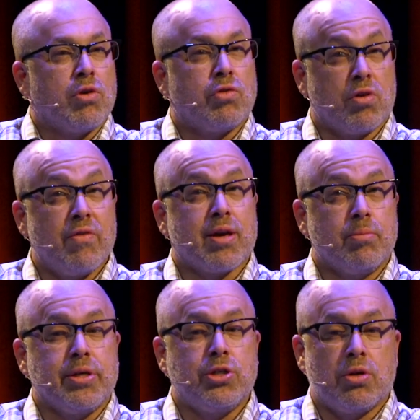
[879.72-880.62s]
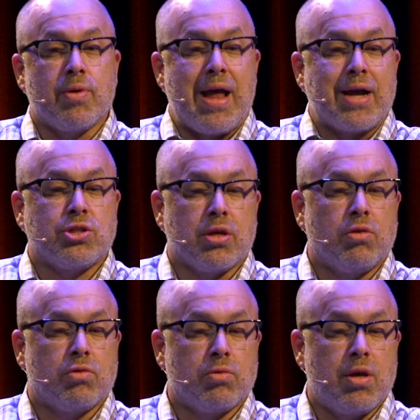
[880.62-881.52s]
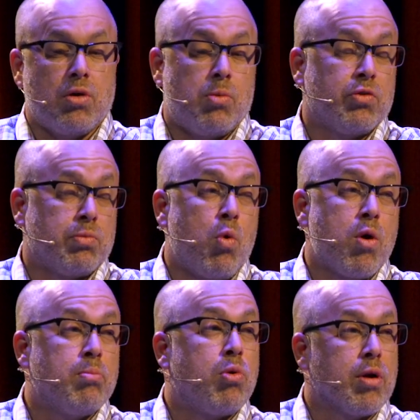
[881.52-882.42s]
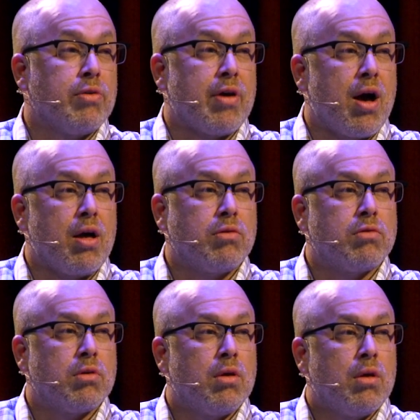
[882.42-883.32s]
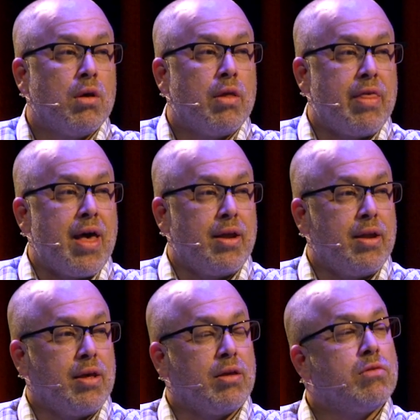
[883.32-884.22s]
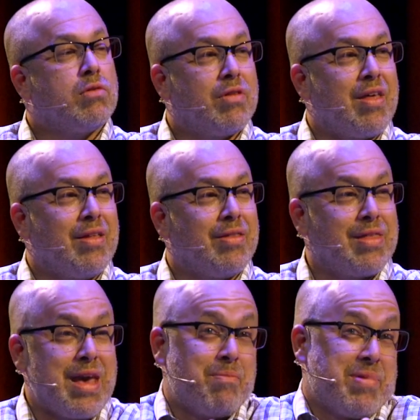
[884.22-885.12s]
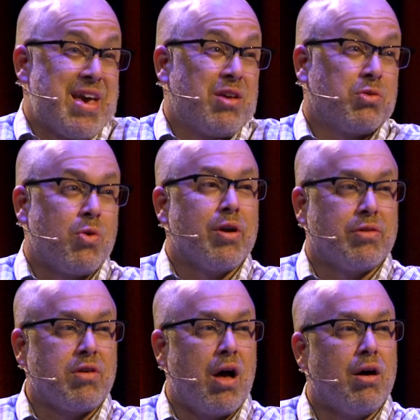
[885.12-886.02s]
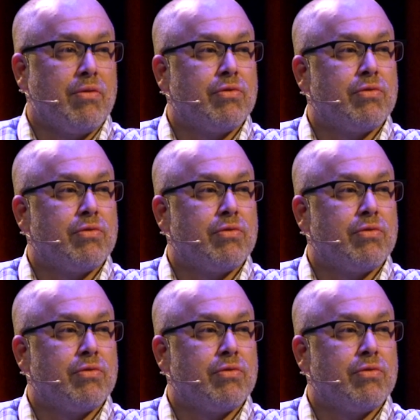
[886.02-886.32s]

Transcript: So survey completion rate actually is almost more important to us than the NPS score itself.